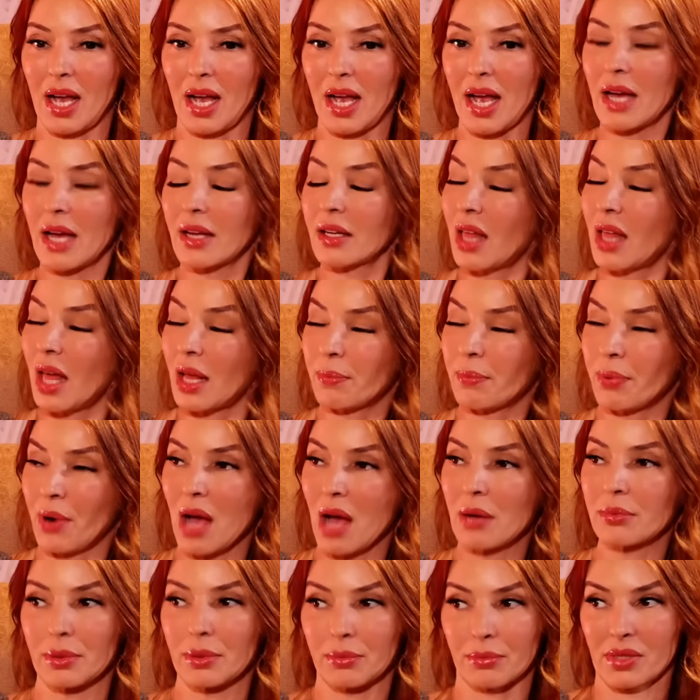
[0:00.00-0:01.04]
I had a lot of
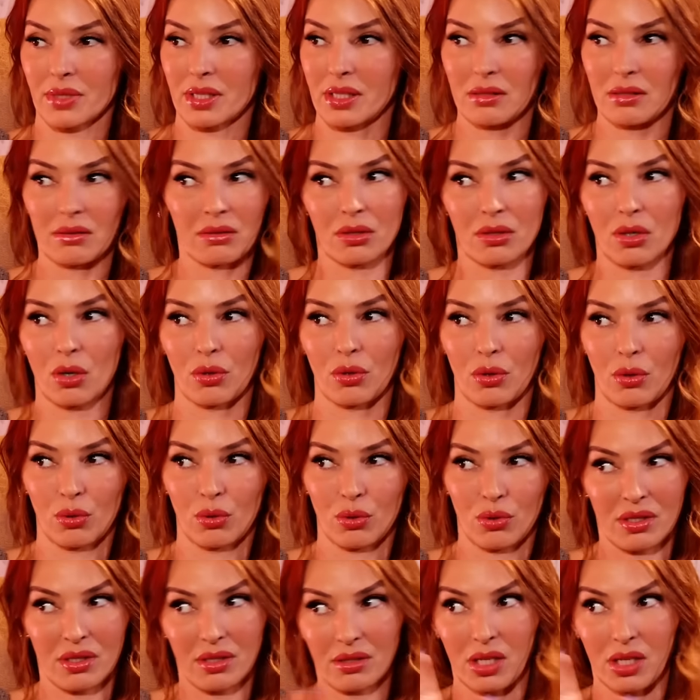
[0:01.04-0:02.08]
problems during
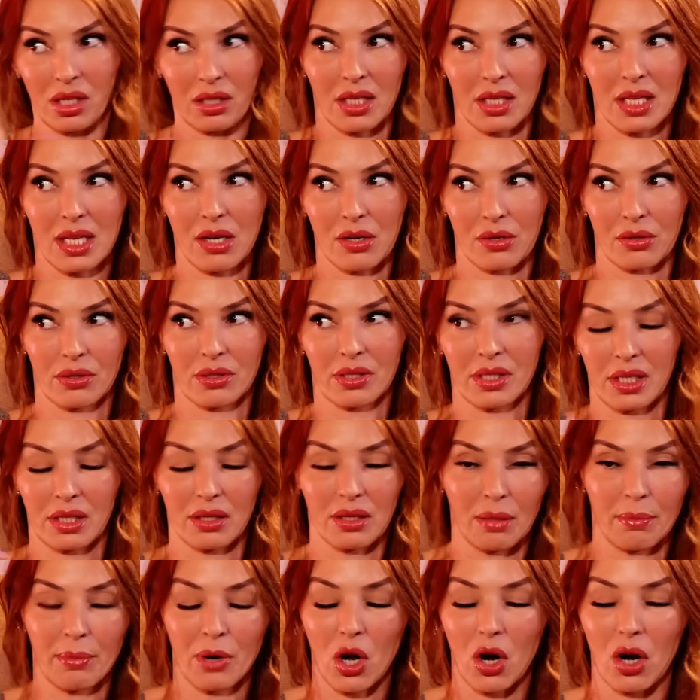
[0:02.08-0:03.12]
those years in
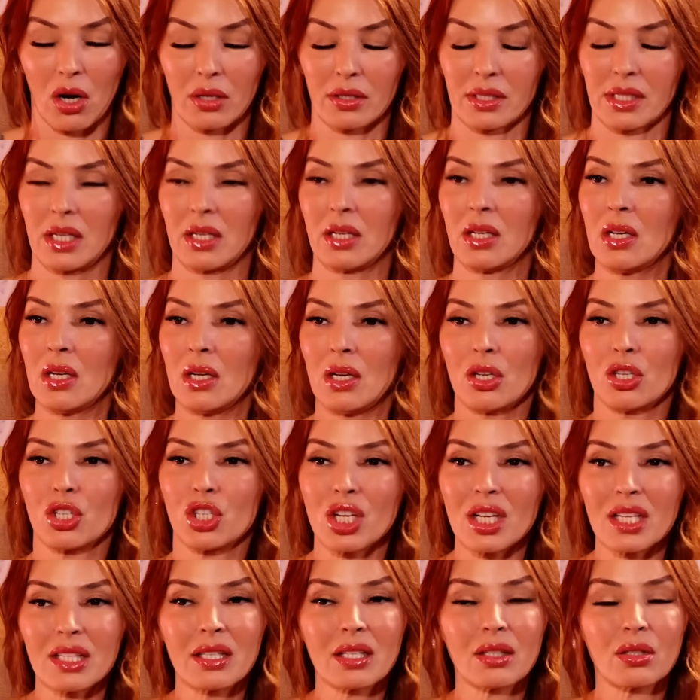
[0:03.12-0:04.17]
the bars, and
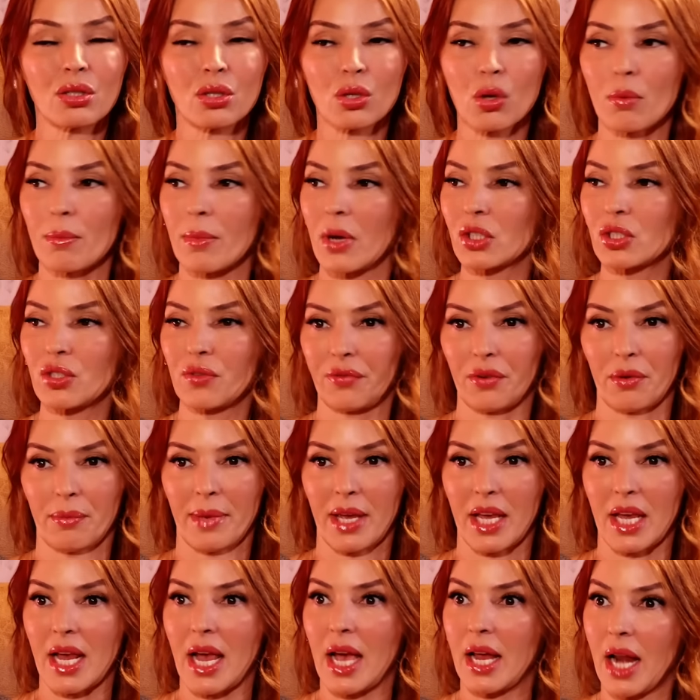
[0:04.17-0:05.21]
she did so much for
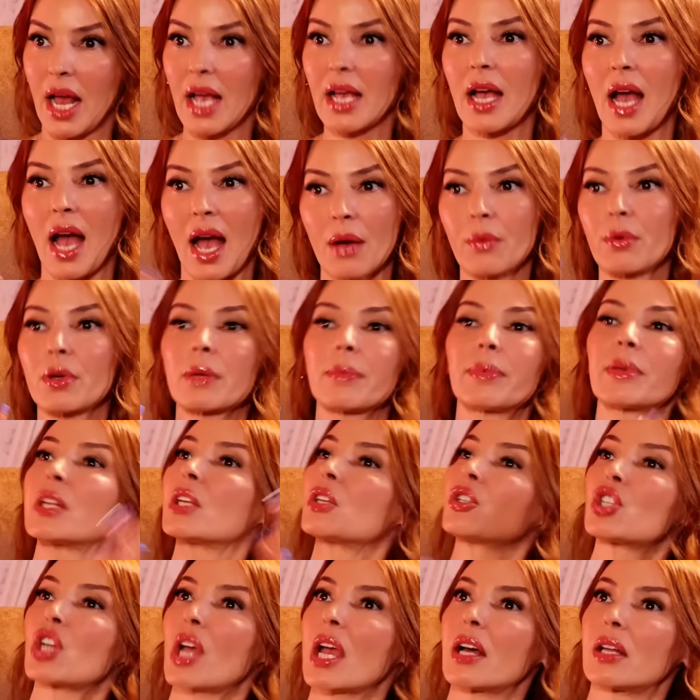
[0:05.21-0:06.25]
me. And I would have been
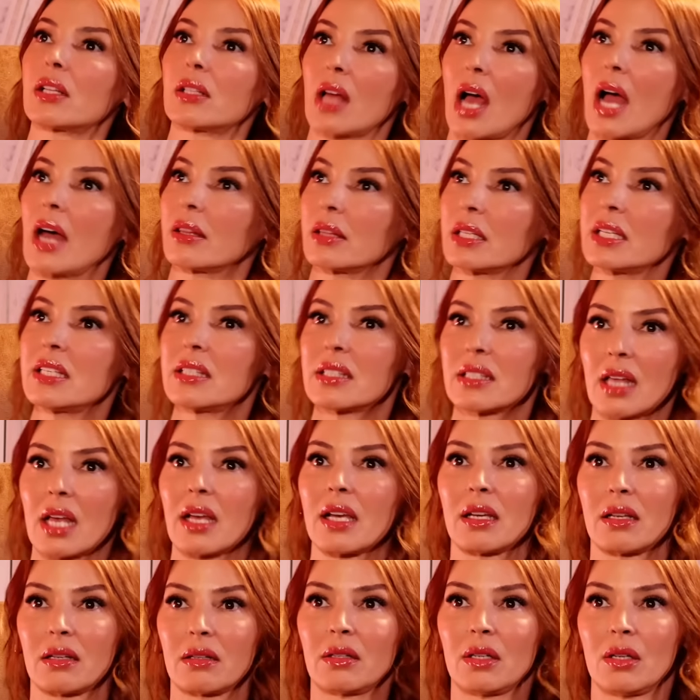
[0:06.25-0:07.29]
in jail at least
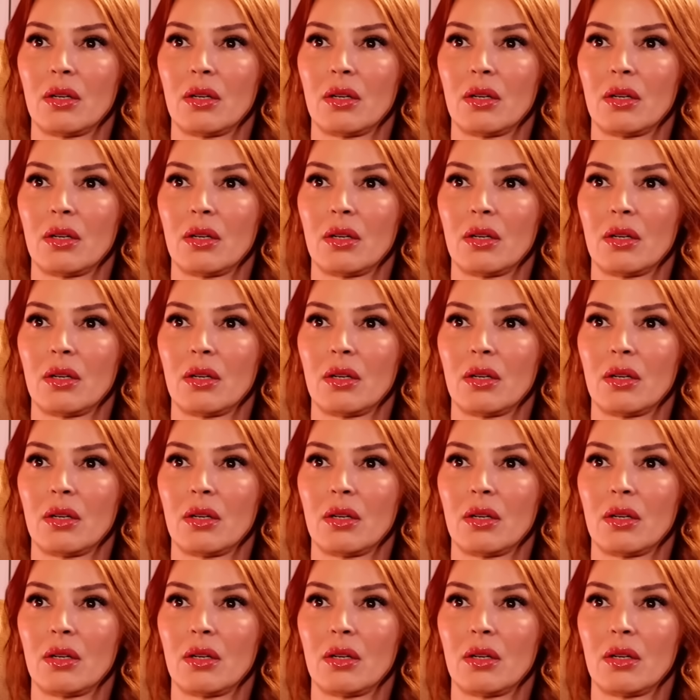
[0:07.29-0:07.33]
5